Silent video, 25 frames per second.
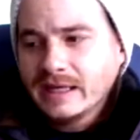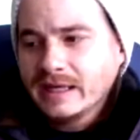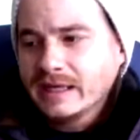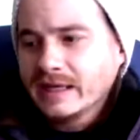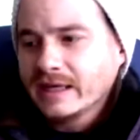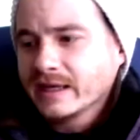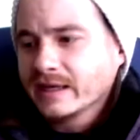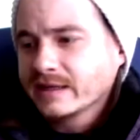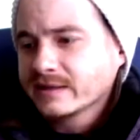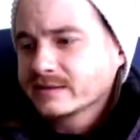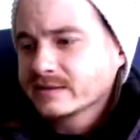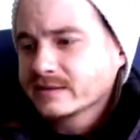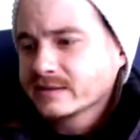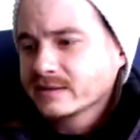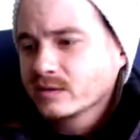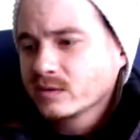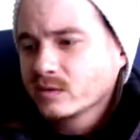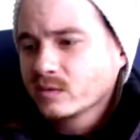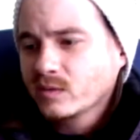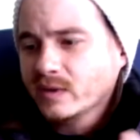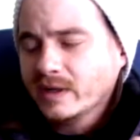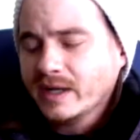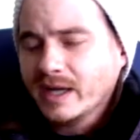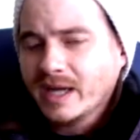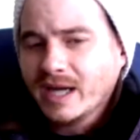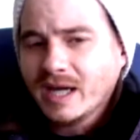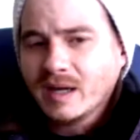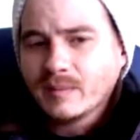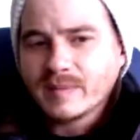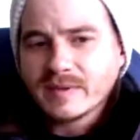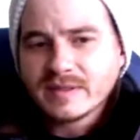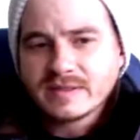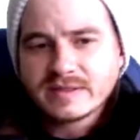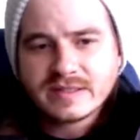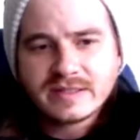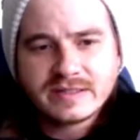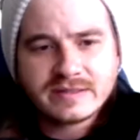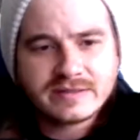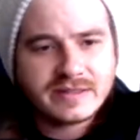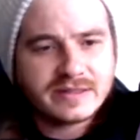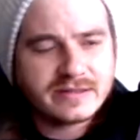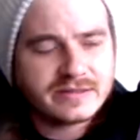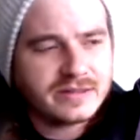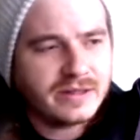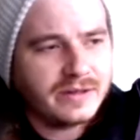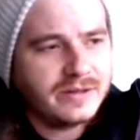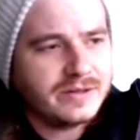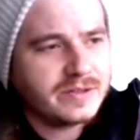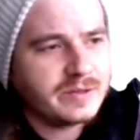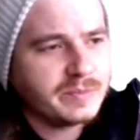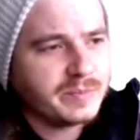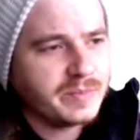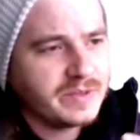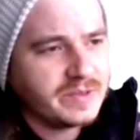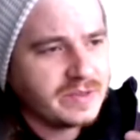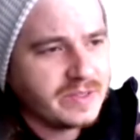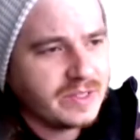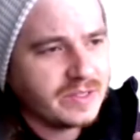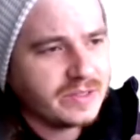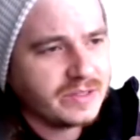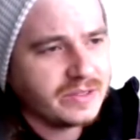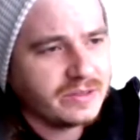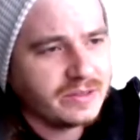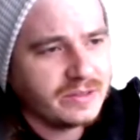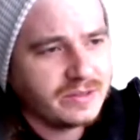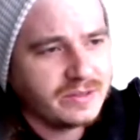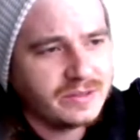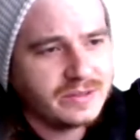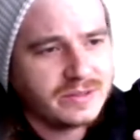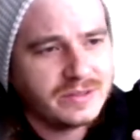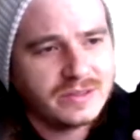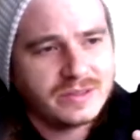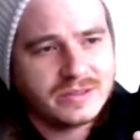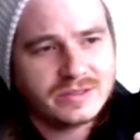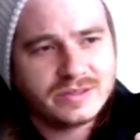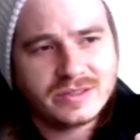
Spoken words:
And what happens is the sun's position